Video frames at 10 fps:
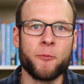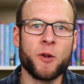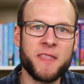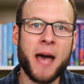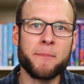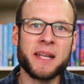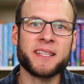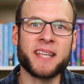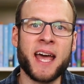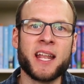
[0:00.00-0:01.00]
With that being
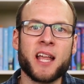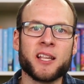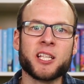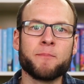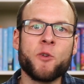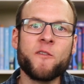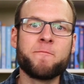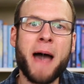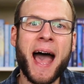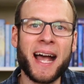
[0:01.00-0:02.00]
said, let's
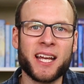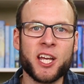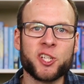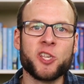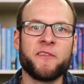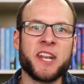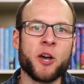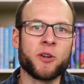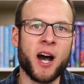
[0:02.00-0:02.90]
move back to the video